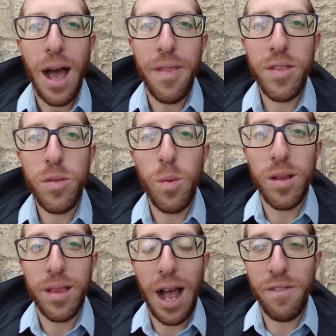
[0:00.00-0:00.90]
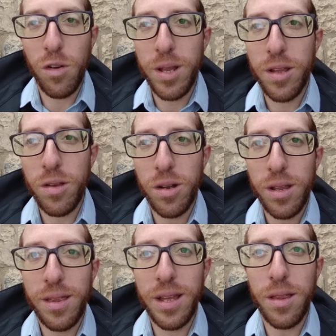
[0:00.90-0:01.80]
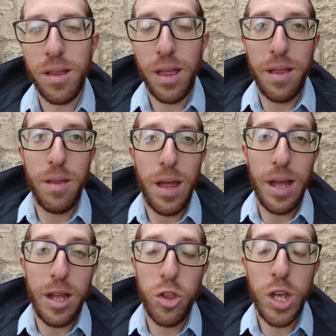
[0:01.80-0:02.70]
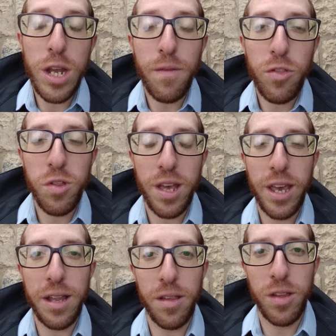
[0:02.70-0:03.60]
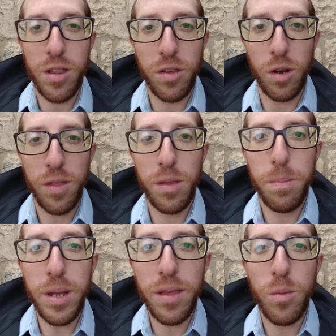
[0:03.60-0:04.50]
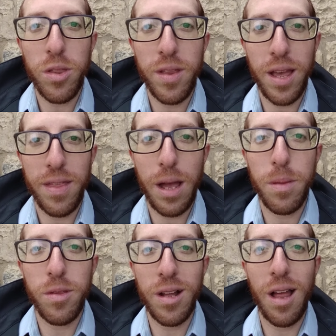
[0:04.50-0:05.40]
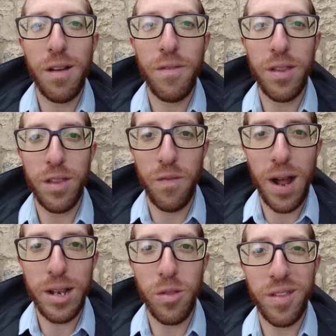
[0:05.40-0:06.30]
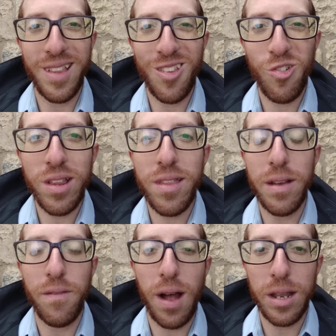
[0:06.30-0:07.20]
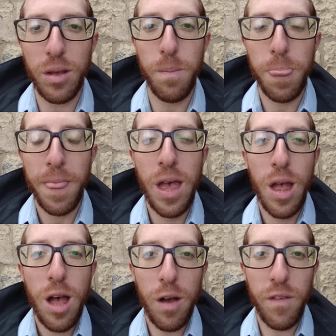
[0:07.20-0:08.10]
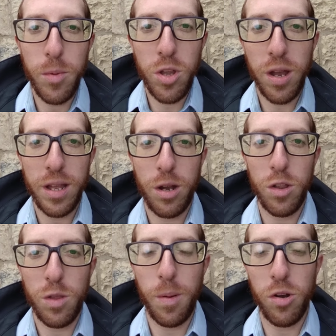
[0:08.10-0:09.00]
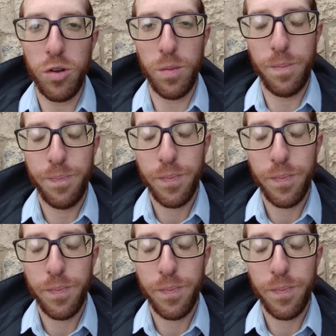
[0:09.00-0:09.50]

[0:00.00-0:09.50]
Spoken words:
And this is what Avraham and Yitzchak did achieve through their Akedas Yitzchak. This meeting with death helped them to clarify this value, this intrinsic value of Emunah in HaKadosh Baruch Hu.